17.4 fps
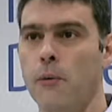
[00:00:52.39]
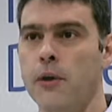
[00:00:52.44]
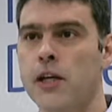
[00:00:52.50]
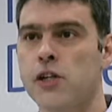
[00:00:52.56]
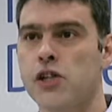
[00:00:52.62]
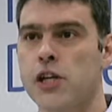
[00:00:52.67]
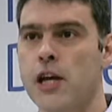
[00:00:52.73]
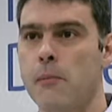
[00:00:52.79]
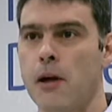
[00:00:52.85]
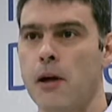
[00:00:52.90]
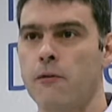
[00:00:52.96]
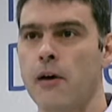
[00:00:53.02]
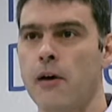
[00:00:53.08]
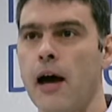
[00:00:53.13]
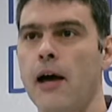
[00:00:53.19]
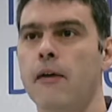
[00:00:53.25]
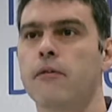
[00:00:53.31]
with
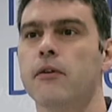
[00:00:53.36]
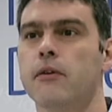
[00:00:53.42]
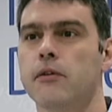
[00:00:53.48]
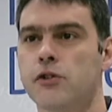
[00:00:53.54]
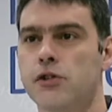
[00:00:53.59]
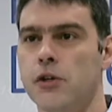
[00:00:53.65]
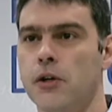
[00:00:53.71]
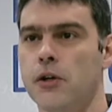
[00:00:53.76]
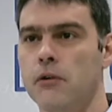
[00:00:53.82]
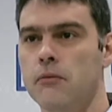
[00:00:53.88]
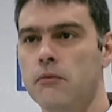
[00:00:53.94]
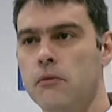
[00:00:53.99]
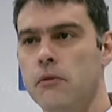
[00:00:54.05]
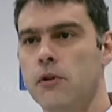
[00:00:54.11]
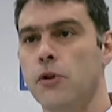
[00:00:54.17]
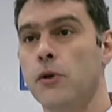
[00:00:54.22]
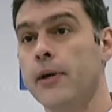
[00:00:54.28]
HTML5. So
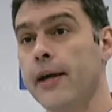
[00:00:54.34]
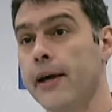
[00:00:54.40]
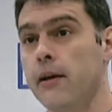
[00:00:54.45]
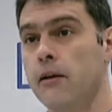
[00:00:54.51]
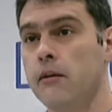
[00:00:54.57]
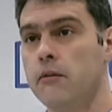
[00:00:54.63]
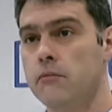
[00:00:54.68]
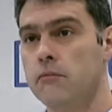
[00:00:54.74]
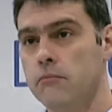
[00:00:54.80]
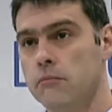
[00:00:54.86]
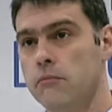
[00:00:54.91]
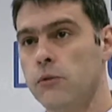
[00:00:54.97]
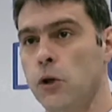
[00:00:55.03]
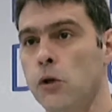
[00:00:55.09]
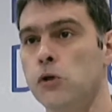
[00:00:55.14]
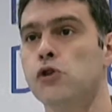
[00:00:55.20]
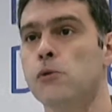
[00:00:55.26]
you can
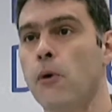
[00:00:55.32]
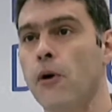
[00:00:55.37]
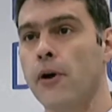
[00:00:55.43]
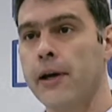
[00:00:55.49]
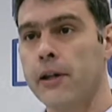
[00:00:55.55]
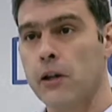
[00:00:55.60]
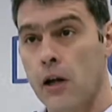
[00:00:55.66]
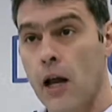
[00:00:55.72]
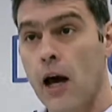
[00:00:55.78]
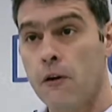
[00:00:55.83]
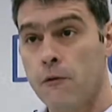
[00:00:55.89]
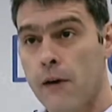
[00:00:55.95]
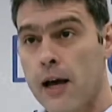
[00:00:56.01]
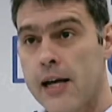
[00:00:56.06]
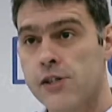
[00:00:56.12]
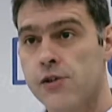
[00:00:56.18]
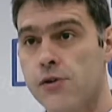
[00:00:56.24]
go to market a lot
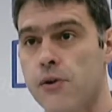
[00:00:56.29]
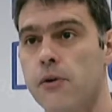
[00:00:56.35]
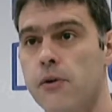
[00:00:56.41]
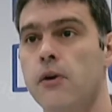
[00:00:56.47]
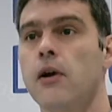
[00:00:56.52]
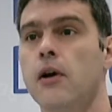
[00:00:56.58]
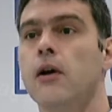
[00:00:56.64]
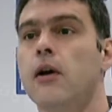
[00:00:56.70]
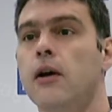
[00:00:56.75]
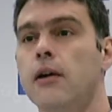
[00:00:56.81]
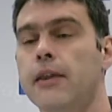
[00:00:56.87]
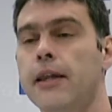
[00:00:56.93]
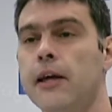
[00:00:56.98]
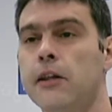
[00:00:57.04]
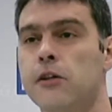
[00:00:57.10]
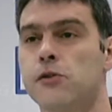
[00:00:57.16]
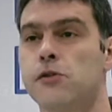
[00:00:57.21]
faster.
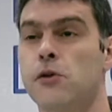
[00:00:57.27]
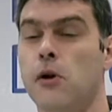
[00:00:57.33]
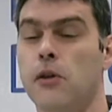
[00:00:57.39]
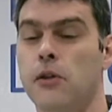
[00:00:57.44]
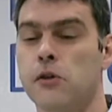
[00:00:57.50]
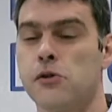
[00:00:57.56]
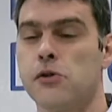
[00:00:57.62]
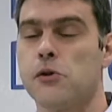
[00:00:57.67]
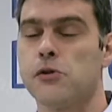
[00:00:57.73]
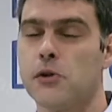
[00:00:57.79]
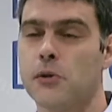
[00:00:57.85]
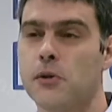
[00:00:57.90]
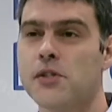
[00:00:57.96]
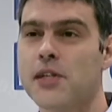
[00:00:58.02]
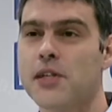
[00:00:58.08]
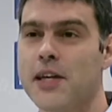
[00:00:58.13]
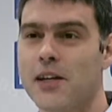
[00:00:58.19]
Then there's also
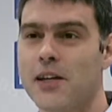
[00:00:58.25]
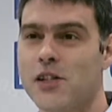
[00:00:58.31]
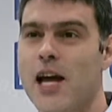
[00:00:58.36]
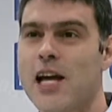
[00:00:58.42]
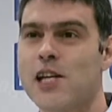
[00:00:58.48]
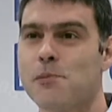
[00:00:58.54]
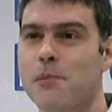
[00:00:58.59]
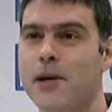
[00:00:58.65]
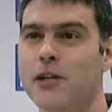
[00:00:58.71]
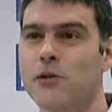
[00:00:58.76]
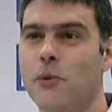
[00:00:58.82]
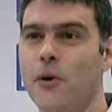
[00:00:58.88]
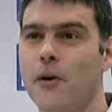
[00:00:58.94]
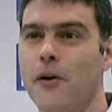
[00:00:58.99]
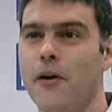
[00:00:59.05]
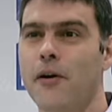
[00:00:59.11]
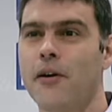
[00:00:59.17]
the skills aspect
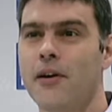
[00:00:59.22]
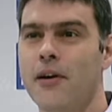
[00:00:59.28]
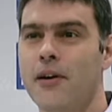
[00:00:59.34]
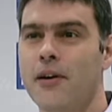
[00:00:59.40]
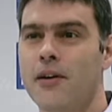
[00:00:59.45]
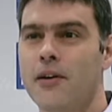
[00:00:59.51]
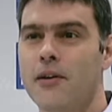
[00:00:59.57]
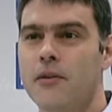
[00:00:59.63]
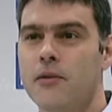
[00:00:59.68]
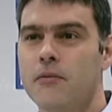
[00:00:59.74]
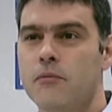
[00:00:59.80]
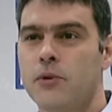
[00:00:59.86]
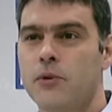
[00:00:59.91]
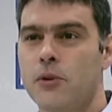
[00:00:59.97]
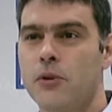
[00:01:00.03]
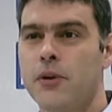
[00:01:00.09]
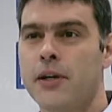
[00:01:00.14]
where
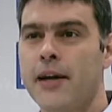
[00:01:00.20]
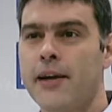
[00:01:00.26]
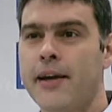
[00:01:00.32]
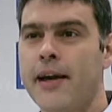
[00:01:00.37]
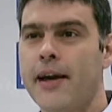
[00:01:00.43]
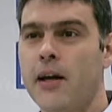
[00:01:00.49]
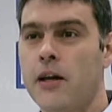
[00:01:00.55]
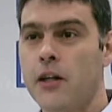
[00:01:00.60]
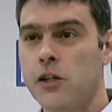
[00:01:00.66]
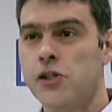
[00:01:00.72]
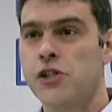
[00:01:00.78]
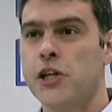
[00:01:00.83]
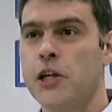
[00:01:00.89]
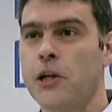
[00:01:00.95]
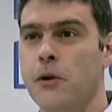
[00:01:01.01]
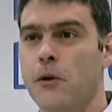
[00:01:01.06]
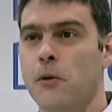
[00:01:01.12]
you can get an
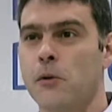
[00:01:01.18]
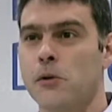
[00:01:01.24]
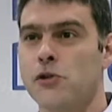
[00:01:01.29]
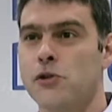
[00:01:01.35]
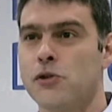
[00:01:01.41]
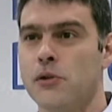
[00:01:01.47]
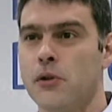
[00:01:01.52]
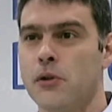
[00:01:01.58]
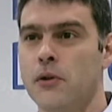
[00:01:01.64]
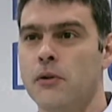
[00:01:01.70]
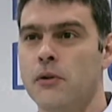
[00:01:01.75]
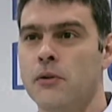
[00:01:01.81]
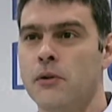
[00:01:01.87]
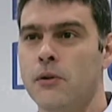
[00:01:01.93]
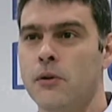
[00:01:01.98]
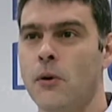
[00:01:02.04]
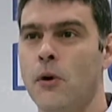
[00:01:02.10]
engineer or two
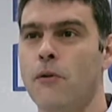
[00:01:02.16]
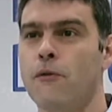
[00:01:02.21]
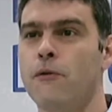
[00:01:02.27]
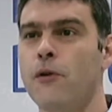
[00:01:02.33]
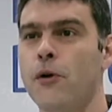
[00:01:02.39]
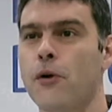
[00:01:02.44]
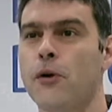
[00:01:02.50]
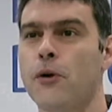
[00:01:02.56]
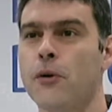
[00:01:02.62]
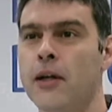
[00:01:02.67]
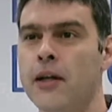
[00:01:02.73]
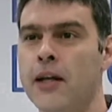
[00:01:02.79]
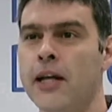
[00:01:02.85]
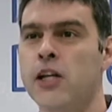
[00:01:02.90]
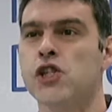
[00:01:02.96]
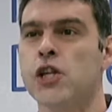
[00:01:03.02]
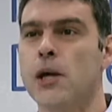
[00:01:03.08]
who are very good in
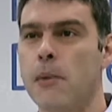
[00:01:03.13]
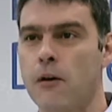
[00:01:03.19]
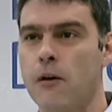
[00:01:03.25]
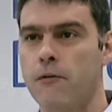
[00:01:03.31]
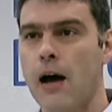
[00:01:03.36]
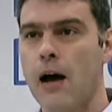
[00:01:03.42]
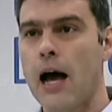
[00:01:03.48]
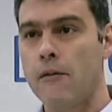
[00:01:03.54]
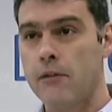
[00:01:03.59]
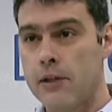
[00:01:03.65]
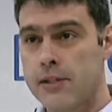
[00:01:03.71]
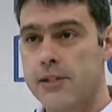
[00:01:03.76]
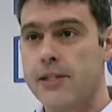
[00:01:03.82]
HTML5 and